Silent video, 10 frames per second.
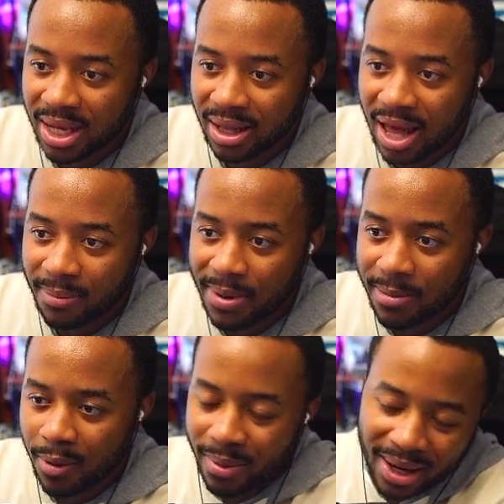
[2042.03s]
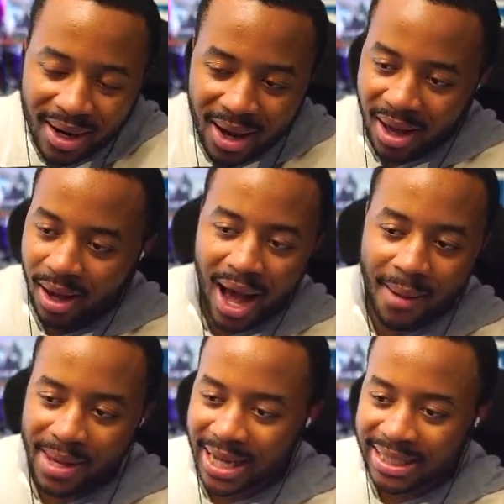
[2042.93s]
a lot of people. But I
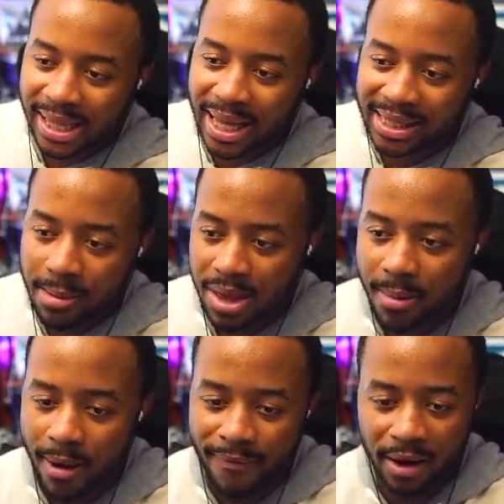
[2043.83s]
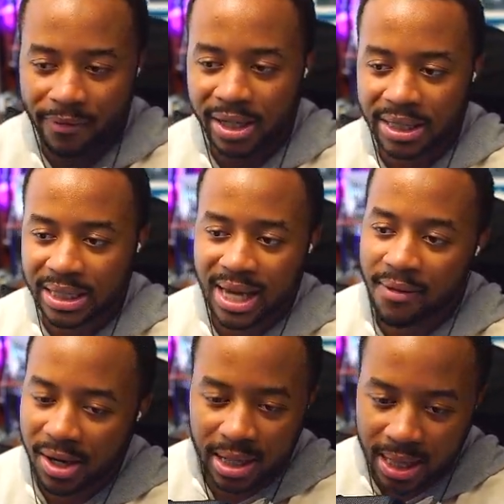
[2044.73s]
mean, I said that same thing about Final Fantasy
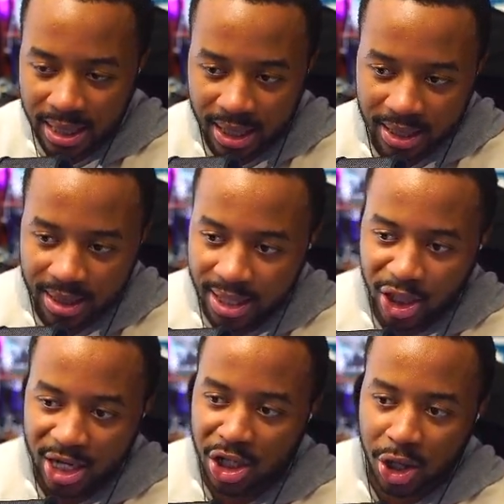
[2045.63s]
VII, and then they changed the